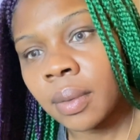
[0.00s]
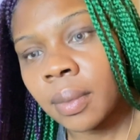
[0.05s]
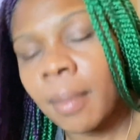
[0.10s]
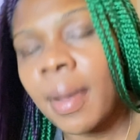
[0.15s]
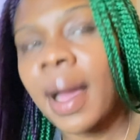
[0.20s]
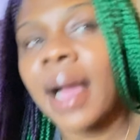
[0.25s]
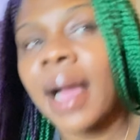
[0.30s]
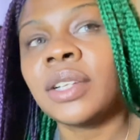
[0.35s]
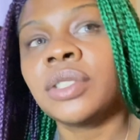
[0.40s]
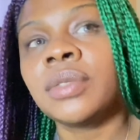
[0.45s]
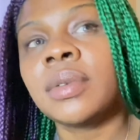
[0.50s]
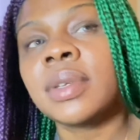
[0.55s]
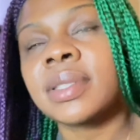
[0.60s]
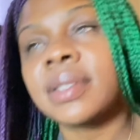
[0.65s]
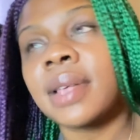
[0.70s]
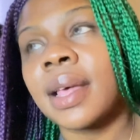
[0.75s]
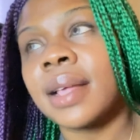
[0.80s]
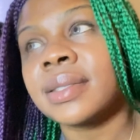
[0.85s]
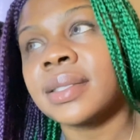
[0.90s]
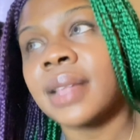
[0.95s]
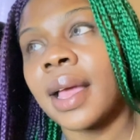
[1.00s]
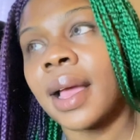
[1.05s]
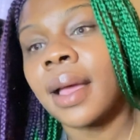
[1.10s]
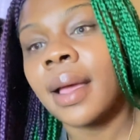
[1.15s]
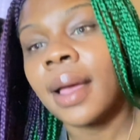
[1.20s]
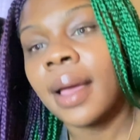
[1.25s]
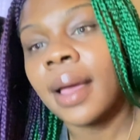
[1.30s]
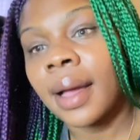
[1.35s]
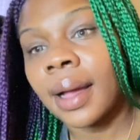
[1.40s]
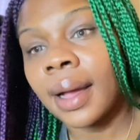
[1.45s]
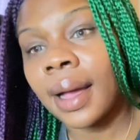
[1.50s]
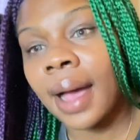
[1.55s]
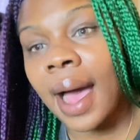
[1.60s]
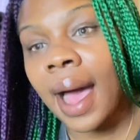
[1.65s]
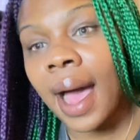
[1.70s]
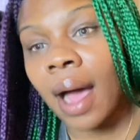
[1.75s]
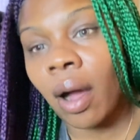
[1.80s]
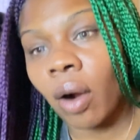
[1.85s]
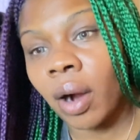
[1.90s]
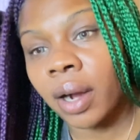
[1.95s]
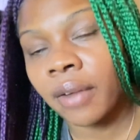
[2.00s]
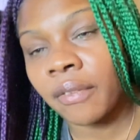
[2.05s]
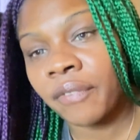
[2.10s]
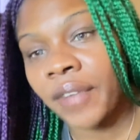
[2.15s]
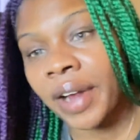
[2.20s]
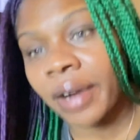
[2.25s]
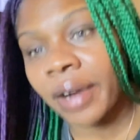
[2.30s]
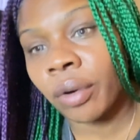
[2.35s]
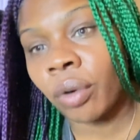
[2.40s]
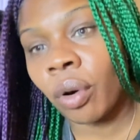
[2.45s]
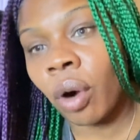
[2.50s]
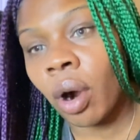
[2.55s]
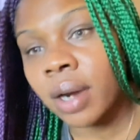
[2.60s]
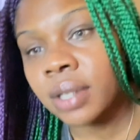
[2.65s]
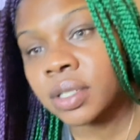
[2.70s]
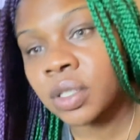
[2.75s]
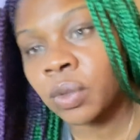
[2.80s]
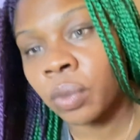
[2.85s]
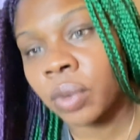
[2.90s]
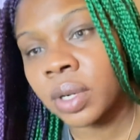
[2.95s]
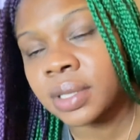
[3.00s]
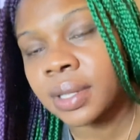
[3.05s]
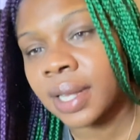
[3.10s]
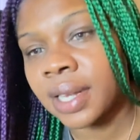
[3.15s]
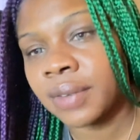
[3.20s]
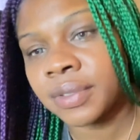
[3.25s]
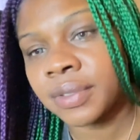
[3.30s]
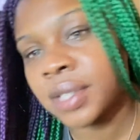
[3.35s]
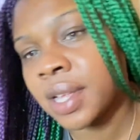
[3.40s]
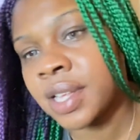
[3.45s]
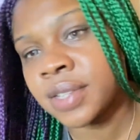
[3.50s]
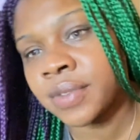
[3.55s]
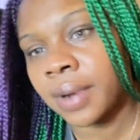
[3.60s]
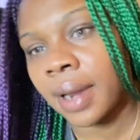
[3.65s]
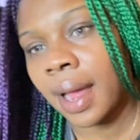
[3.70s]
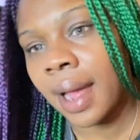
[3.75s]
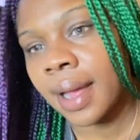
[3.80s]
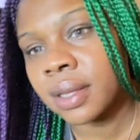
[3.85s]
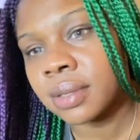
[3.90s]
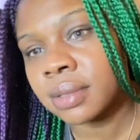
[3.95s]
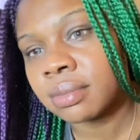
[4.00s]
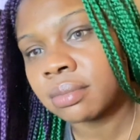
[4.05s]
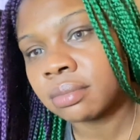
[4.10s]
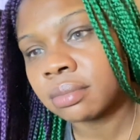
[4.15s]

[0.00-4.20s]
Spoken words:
Mind you, it says that God hardened Pharaoh's heart towards the Israelites.